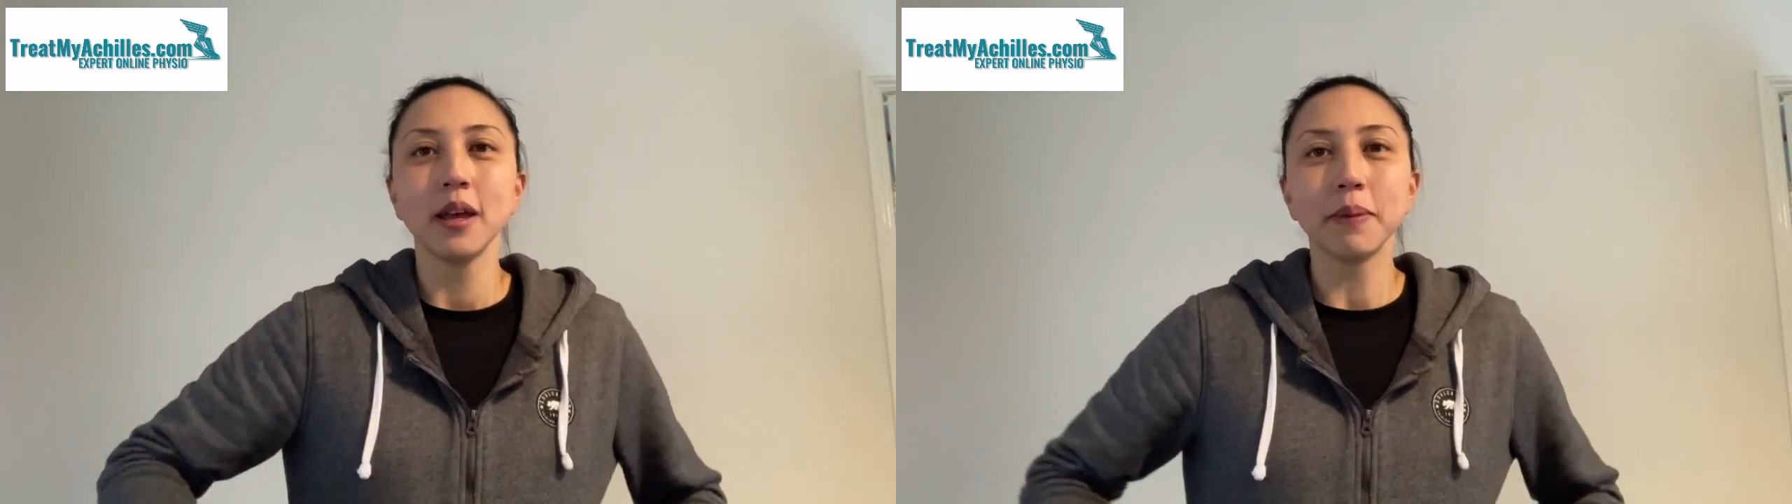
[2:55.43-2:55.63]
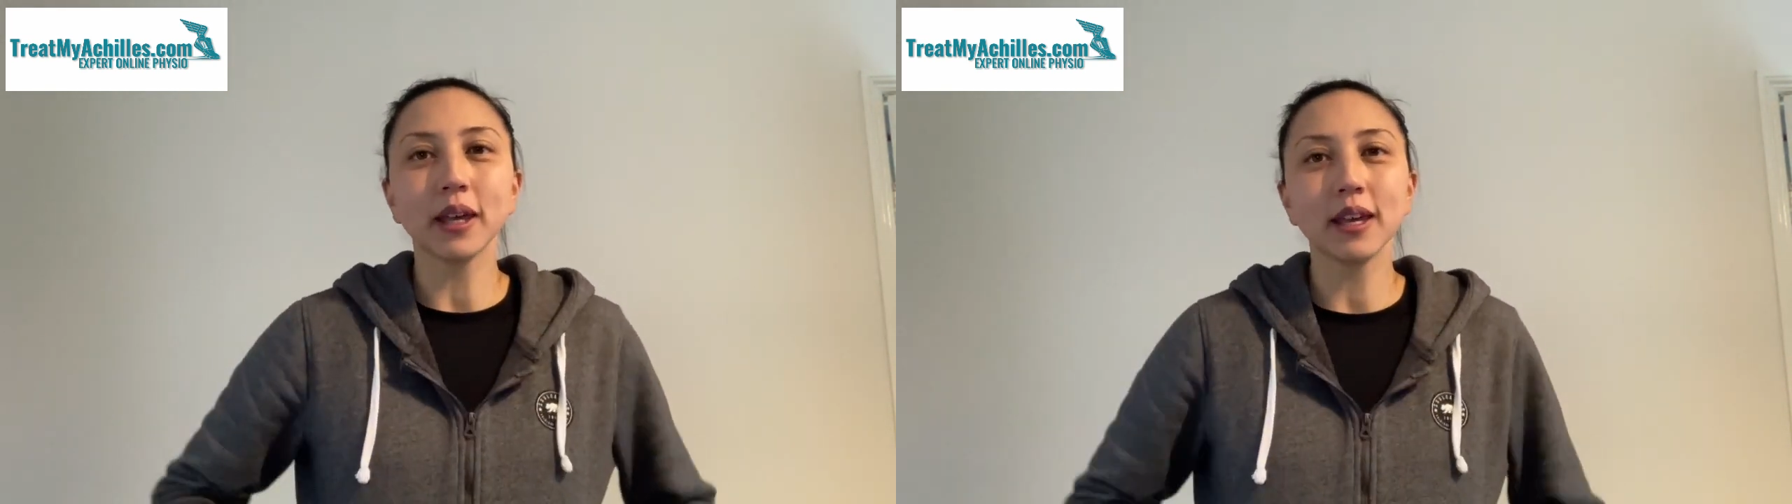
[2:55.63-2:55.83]

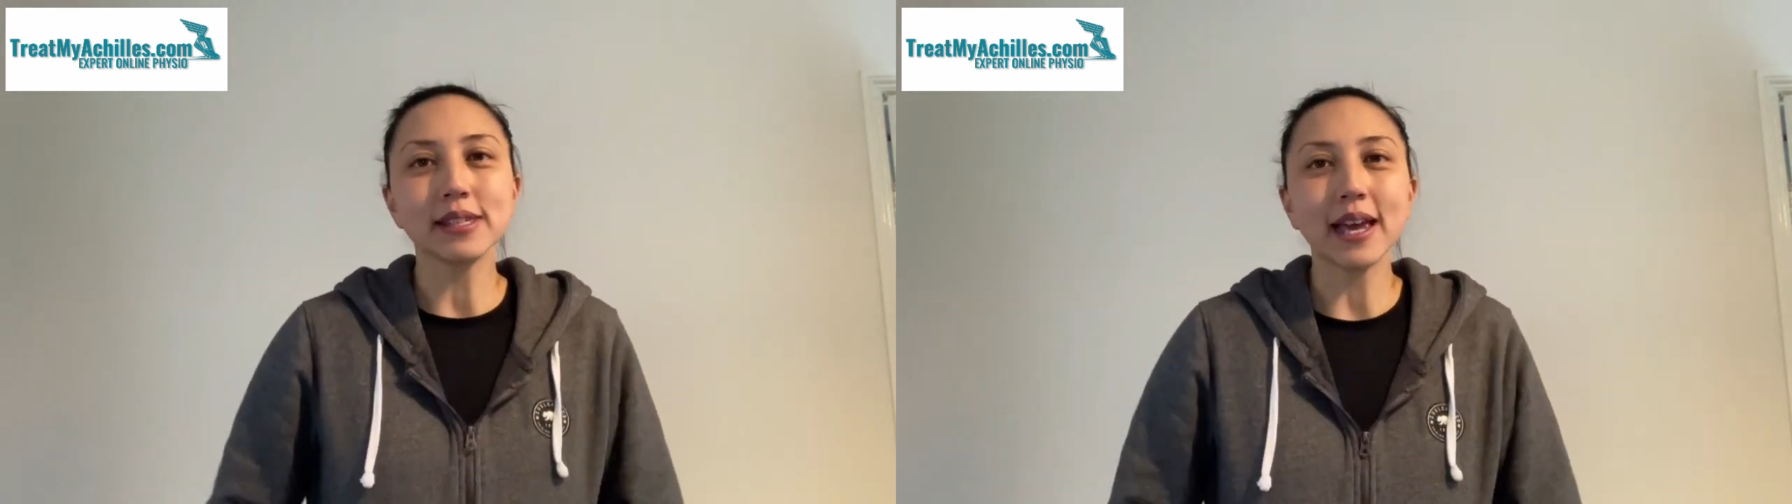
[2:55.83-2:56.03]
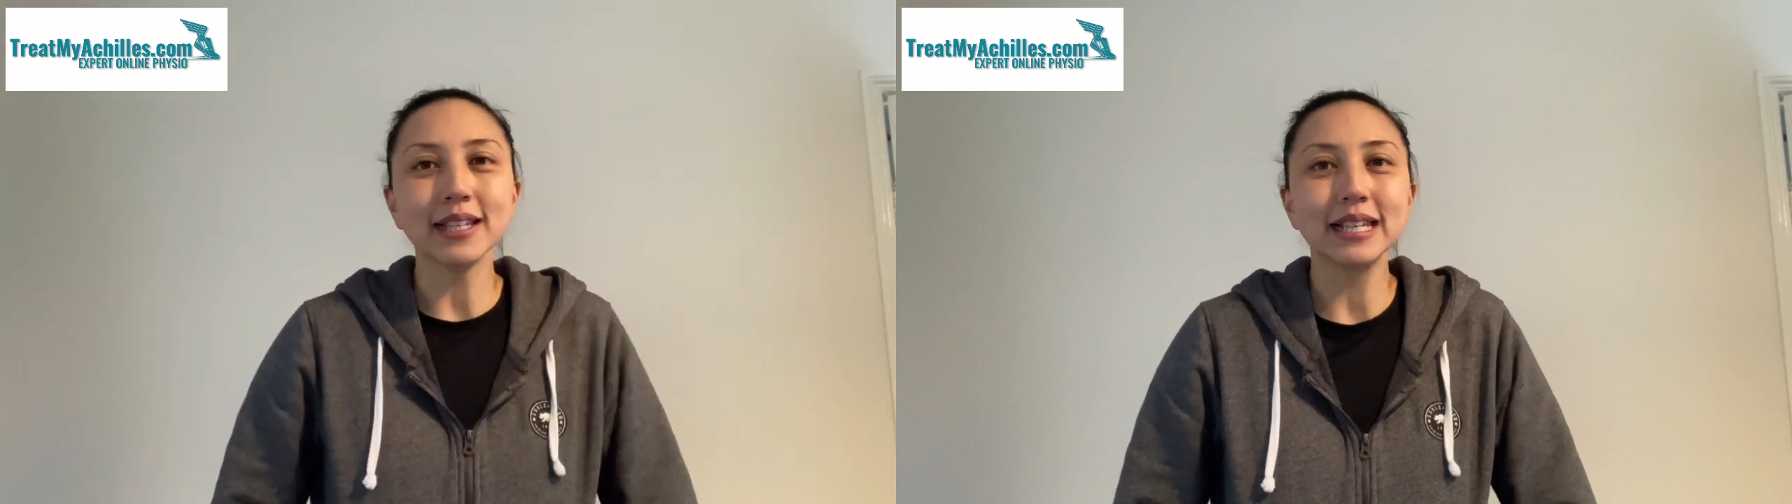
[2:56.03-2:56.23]
because
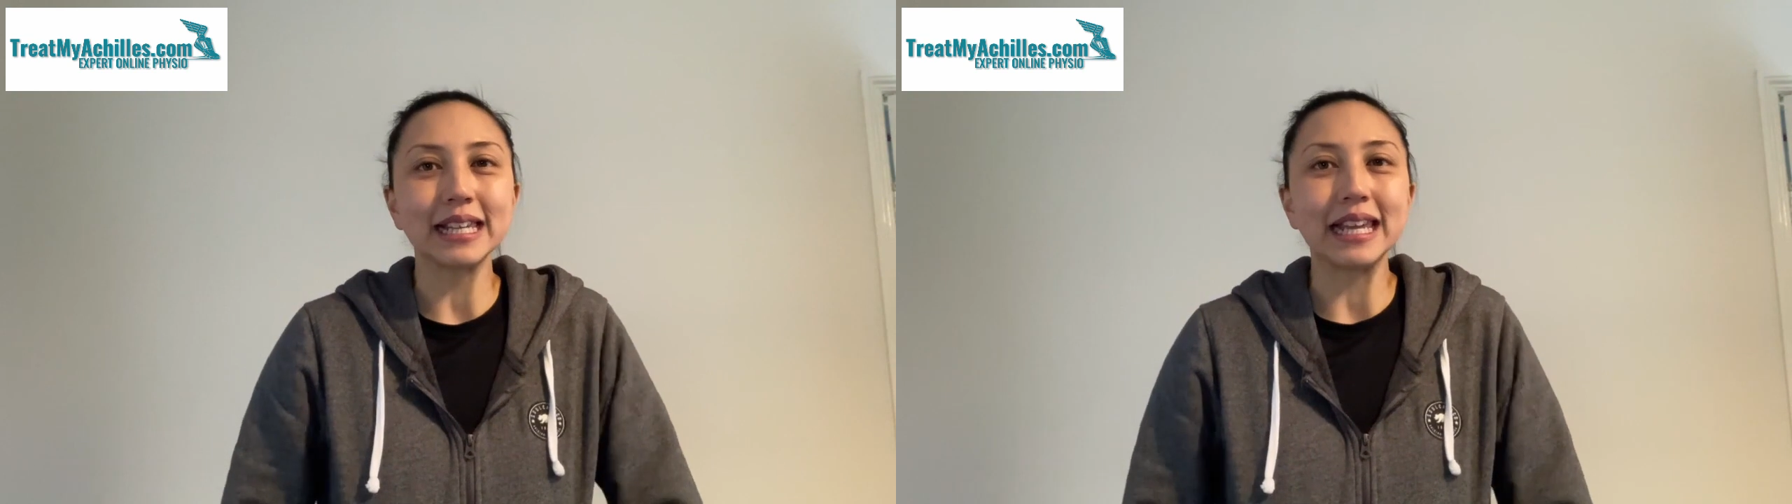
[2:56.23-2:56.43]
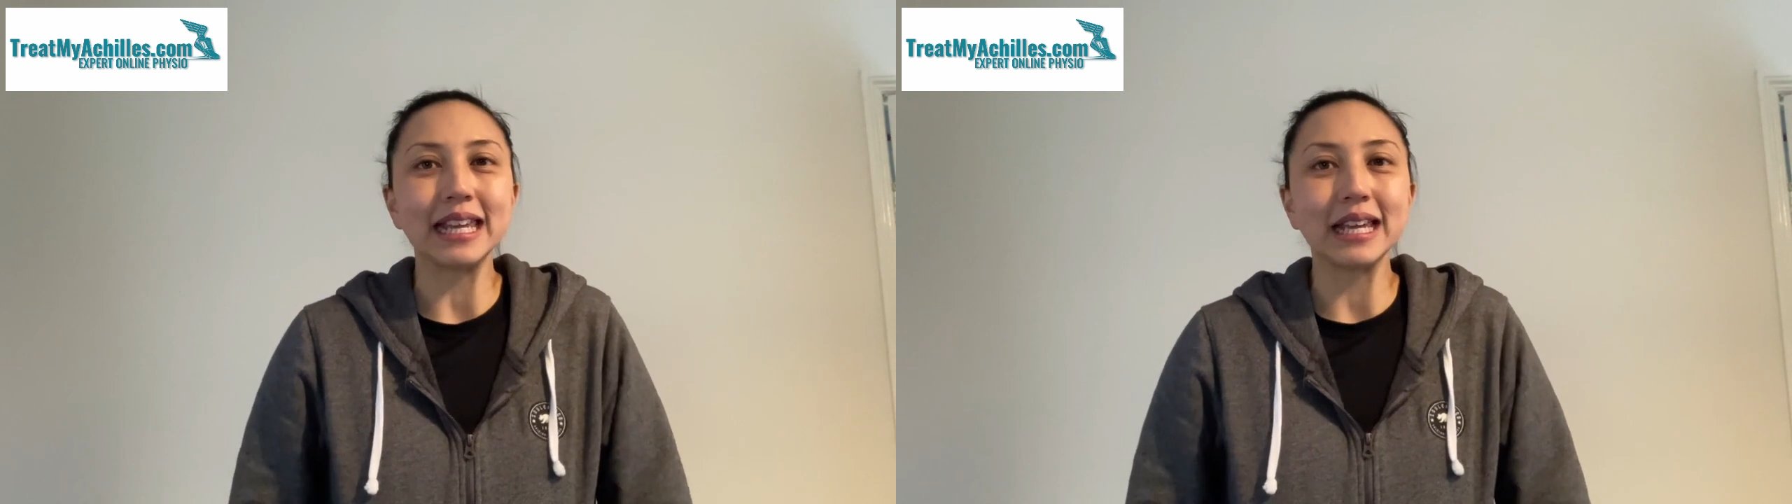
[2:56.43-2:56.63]

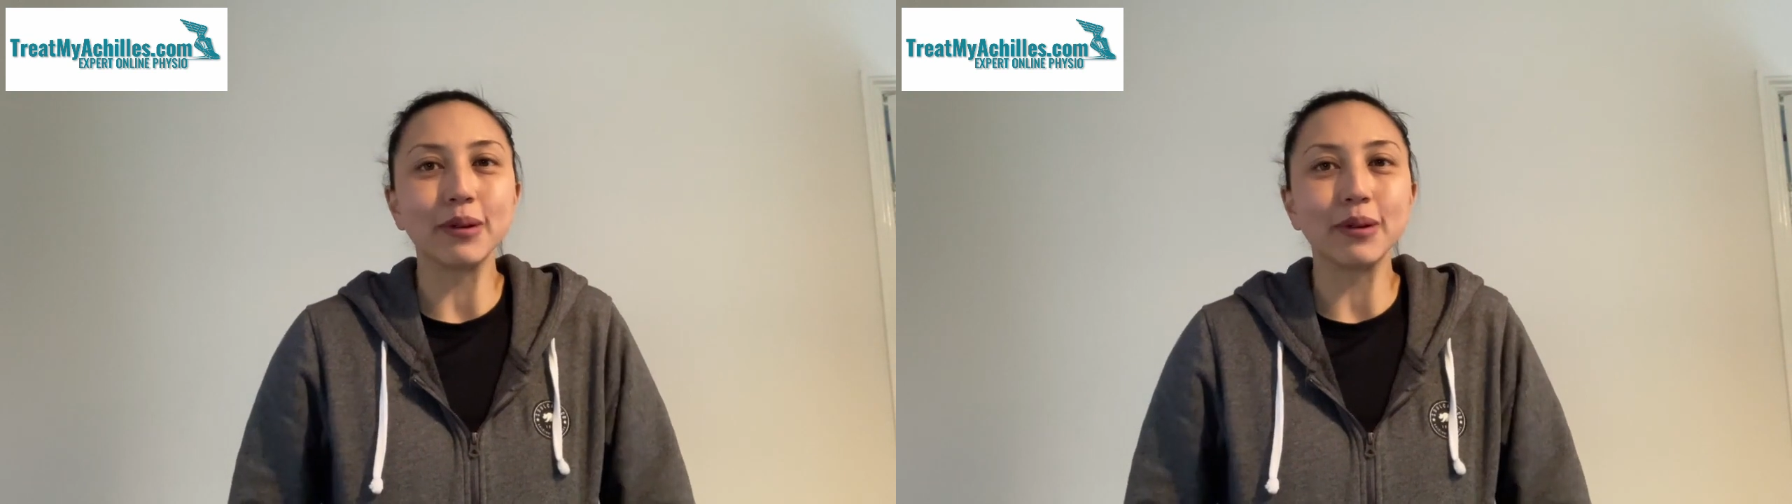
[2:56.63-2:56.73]
actually